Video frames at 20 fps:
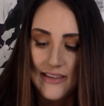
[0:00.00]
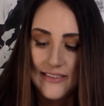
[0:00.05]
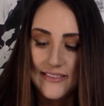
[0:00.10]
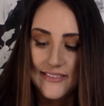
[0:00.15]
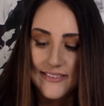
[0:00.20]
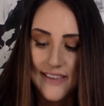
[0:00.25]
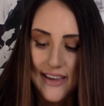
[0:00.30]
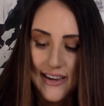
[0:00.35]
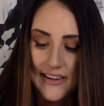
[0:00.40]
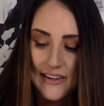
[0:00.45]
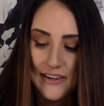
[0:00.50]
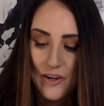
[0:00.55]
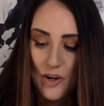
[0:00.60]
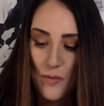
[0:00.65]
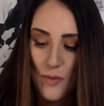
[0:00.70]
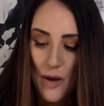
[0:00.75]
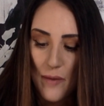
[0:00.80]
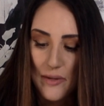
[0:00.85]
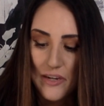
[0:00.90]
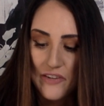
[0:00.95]
Second,
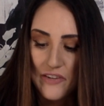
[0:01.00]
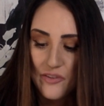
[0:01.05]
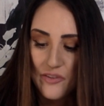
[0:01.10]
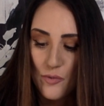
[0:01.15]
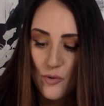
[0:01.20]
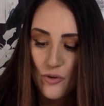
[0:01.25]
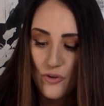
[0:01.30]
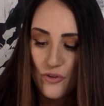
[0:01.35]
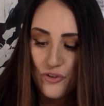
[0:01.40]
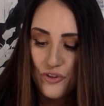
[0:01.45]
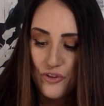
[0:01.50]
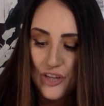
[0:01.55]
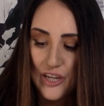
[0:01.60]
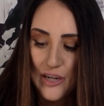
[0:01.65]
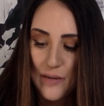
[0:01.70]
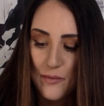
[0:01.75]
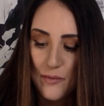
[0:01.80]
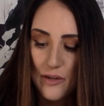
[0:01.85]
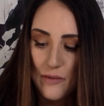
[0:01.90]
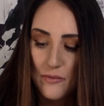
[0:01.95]
Obamacare supporters
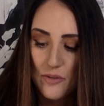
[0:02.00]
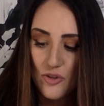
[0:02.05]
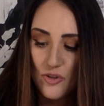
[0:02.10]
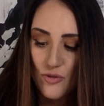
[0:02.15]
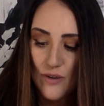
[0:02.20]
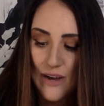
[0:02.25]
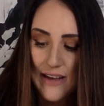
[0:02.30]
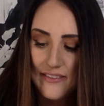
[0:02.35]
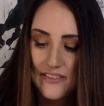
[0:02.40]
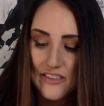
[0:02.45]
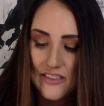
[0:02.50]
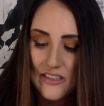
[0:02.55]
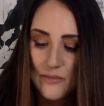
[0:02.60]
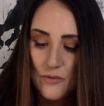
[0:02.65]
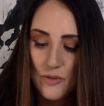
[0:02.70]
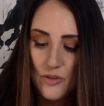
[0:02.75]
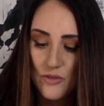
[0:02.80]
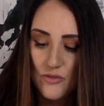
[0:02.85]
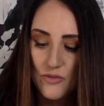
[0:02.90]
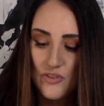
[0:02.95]
claimed it would drastically
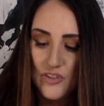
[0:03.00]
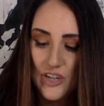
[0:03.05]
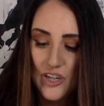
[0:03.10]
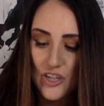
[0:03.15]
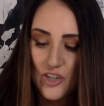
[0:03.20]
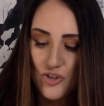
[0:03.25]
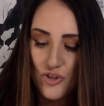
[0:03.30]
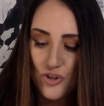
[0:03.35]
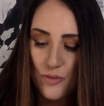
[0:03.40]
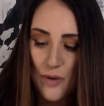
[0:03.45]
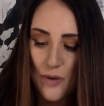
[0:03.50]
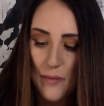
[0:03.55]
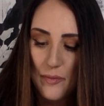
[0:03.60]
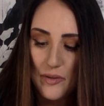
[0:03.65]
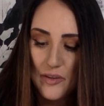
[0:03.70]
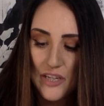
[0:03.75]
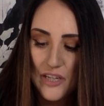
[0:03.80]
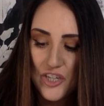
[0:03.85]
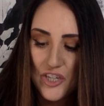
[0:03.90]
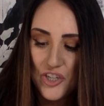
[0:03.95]
reduce the uninsured
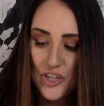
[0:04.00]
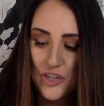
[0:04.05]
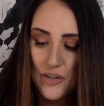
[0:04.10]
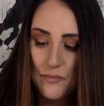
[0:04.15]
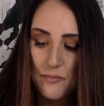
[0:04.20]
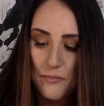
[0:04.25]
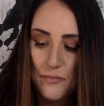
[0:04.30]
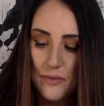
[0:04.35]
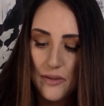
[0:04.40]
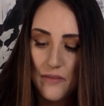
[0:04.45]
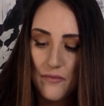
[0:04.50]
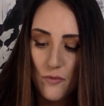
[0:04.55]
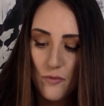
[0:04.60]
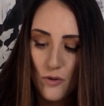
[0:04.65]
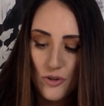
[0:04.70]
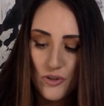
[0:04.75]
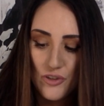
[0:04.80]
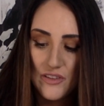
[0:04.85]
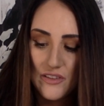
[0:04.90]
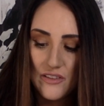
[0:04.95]
population, but
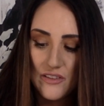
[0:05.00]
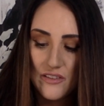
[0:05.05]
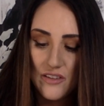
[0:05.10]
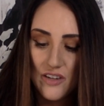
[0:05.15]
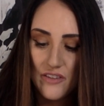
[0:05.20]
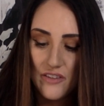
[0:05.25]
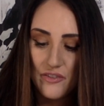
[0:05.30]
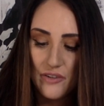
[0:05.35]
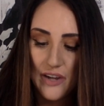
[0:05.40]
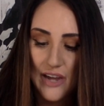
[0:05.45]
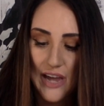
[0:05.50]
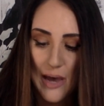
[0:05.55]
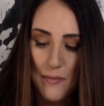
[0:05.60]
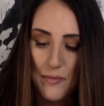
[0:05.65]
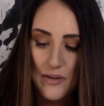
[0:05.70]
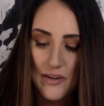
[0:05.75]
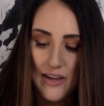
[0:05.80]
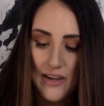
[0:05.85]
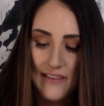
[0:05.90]
unfortunately this has also not happened.